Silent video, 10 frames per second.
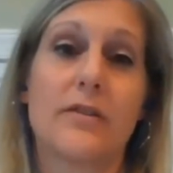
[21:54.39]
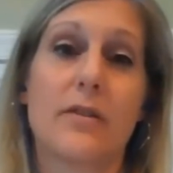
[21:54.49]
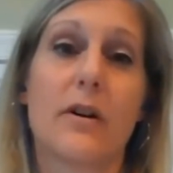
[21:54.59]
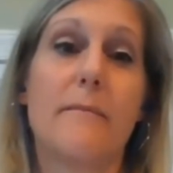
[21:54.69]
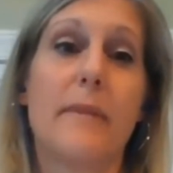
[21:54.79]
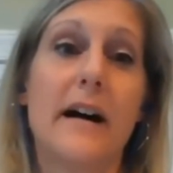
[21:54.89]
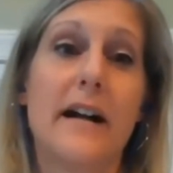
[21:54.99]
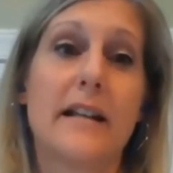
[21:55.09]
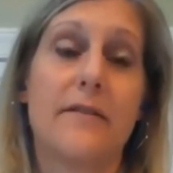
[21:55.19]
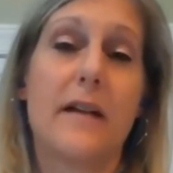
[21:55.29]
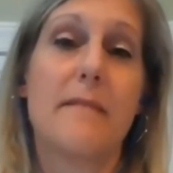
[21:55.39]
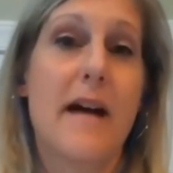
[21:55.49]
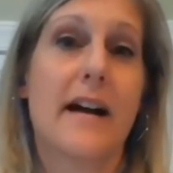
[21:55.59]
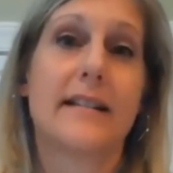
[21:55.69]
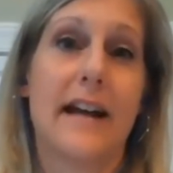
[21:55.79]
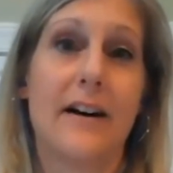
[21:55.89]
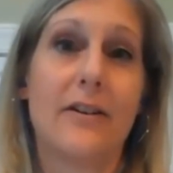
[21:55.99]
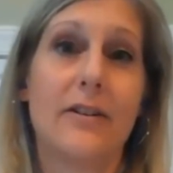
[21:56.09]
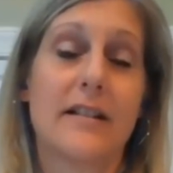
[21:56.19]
So combined, if they max out,